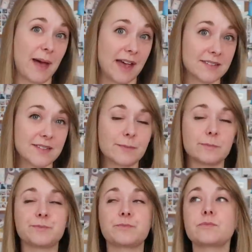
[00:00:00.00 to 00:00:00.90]
Maas.
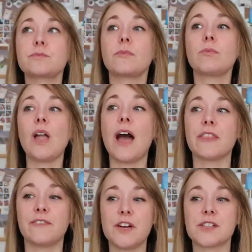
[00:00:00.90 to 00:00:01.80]

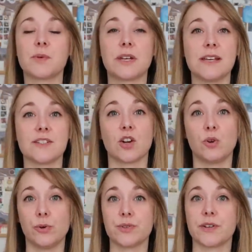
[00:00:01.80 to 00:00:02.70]
And the first one is A
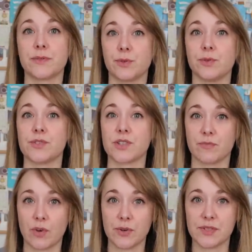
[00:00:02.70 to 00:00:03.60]
Court of Thorns
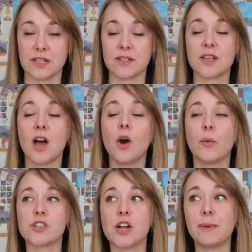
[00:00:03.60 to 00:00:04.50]
and Roses,
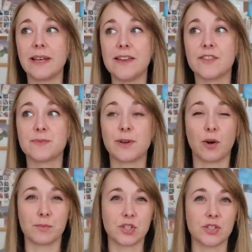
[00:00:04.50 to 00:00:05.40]
which I believe has been
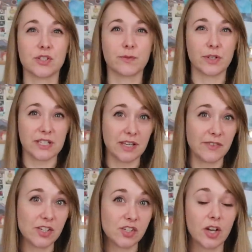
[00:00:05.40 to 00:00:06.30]
optioned for a
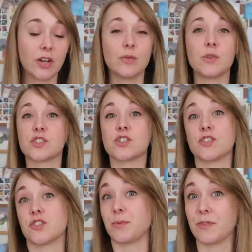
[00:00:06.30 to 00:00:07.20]
TV show, which
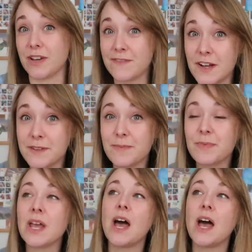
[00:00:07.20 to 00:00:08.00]
should be really fun.